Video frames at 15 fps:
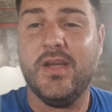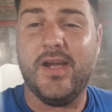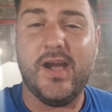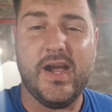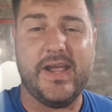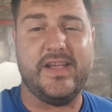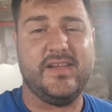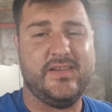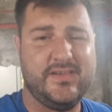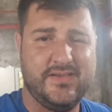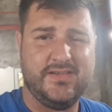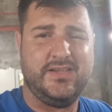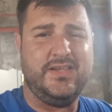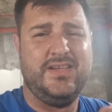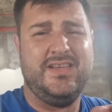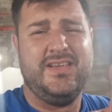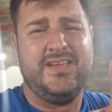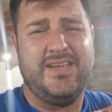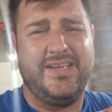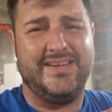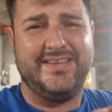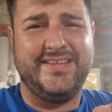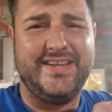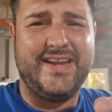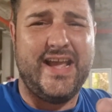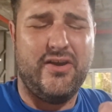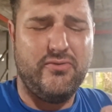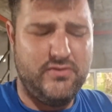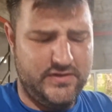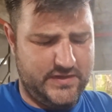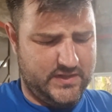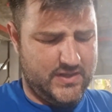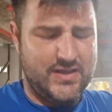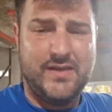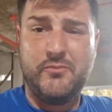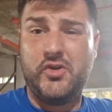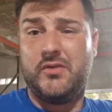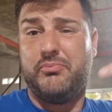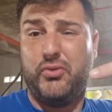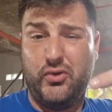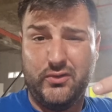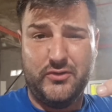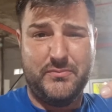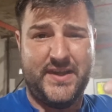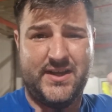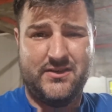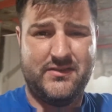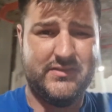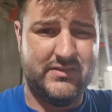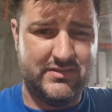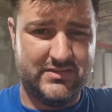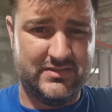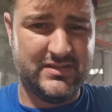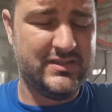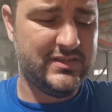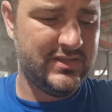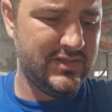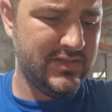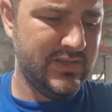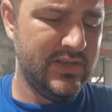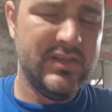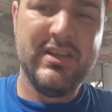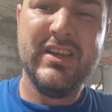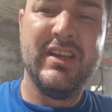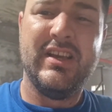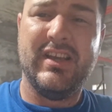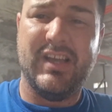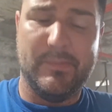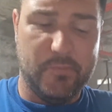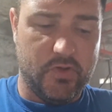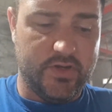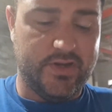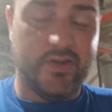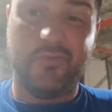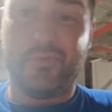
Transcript: All right, in 10 hours, I'm gonna pull them out. I'm gonna